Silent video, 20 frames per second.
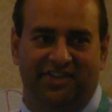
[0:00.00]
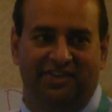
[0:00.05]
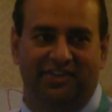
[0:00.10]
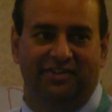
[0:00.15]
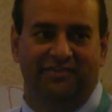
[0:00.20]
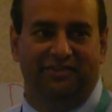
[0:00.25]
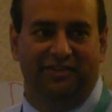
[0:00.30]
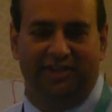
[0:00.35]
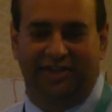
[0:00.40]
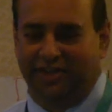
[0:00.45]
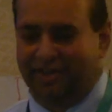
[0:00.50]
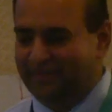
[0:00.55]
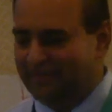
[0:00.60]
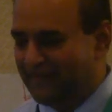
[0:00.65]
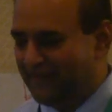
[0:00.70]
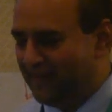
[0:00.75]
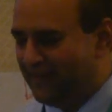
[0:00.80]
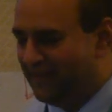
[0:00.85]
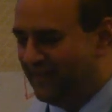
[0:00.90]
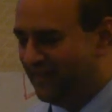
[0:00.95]
I live here.
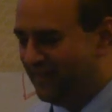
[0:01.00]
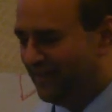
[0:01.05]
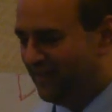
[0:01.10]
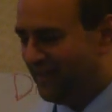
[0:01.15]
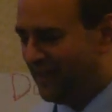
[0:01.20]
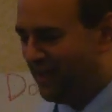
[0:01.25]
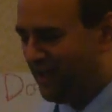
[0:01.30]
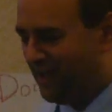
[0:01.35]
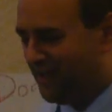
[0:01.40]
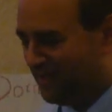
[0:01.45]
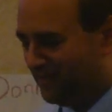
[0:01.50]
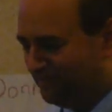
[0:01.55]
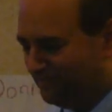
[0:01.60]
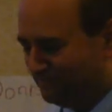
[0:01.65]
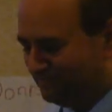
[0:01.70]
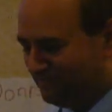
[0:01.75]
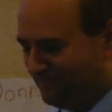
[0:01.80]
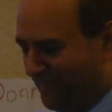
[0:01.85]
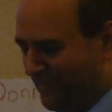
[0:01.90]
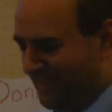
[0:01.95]
Um,
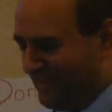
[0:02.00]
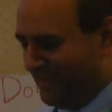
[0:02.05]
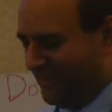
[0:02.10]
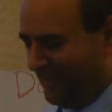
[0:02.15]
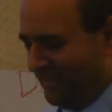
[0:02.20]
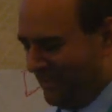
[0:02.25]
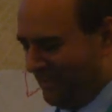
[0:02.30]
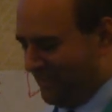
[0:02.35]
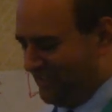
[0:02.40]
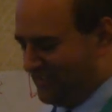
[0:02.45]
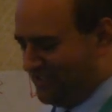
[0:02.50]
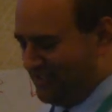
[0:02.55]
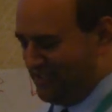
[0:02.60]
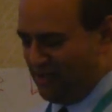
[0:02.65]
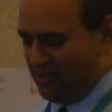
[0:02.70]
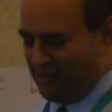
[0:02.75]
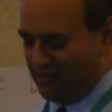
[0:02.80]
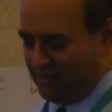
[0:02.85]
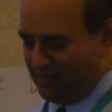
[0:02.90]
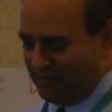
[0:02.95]
and
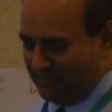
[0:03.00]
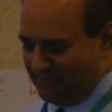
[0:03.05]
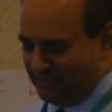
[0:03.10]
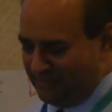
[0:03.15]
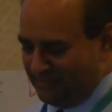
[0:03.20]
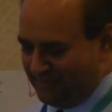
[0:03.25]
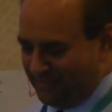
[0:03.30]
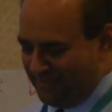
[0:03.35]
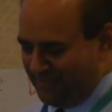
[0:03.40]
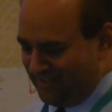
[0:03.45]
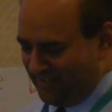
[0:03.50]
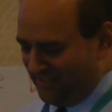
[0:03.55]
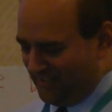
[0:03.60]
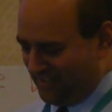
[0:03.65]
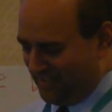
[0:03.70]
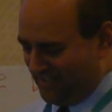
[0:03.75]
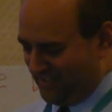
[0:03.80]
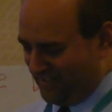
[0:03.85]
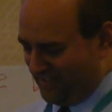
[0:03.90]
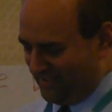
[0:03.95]
so
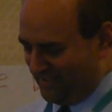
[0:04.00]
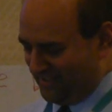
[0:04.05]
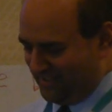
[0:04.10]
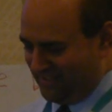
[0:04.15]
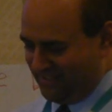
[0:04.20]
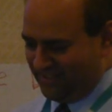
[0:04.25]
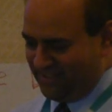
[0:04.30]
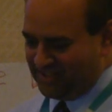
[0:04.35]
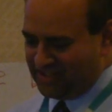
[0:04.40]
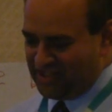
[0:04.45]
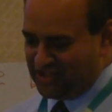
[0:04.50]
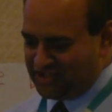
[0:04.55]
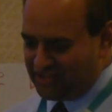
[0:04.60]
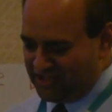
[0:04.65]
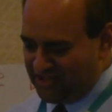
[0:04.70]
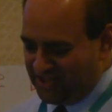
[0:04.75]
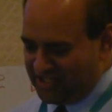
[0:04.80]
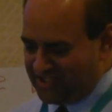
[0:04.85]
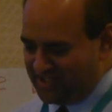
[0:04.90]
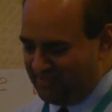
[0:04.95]
uh, and it's
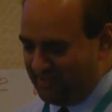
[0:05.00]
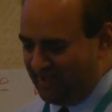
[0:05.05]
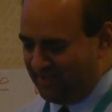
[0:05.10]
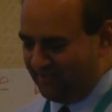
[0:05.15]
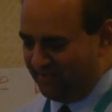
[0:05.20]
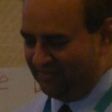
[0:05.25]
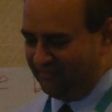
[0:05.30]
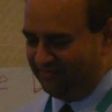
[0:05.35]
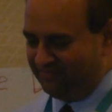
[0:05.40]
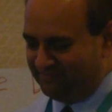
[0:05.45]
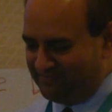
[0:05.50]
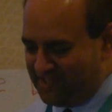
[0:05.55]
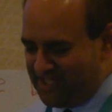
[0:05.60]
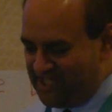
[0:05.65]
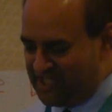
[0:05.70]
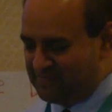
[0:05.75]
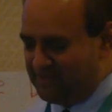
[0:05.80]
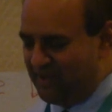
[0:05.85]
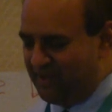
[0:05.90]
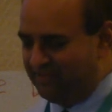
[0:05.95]
also nice to be able to
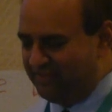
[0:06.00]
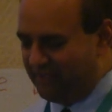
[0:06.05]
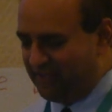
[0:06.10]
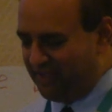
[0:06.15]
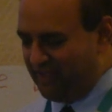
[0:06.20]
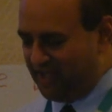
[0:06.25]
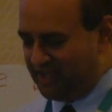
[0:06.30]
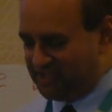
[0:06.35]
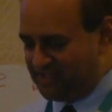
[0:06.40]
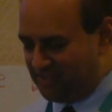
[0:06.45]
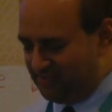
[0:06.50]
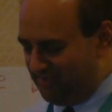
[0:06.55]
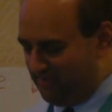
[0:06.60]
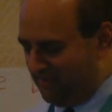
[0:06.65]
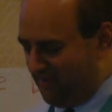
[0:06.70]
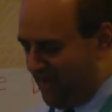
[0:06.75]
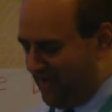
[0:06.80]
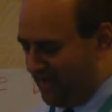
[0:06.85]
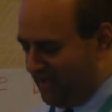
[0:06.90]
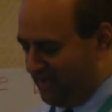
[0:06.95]
change my affiliation to be
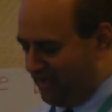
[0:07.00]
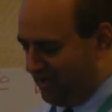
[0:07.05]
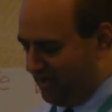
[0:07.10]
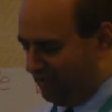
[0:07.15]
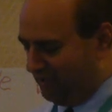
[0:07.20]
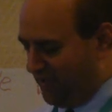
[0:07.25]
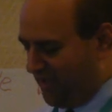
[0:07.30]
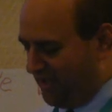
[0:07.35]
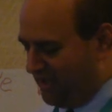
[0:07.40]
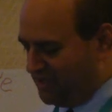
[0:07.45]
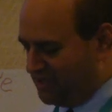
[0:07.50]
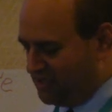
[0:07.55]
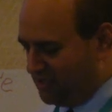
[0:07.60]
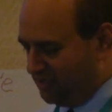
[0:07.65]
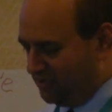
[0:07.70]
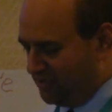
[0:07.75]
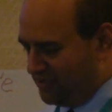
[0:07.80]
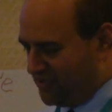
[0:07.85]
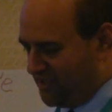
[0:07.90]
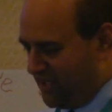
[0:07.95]
back here at Rady
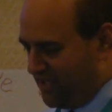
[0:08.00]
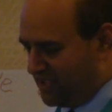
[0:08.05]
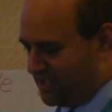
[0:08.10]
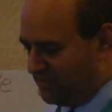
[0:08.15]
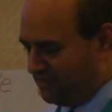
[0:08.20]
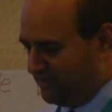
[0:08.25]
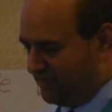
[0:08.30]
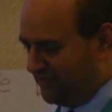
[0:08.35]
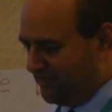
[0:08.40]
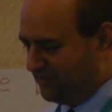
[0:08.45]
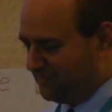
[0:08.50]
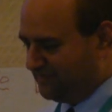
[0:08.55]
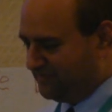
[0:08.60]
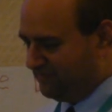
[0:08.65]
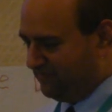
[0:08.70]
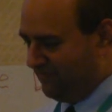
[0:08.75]
Children's Hospital.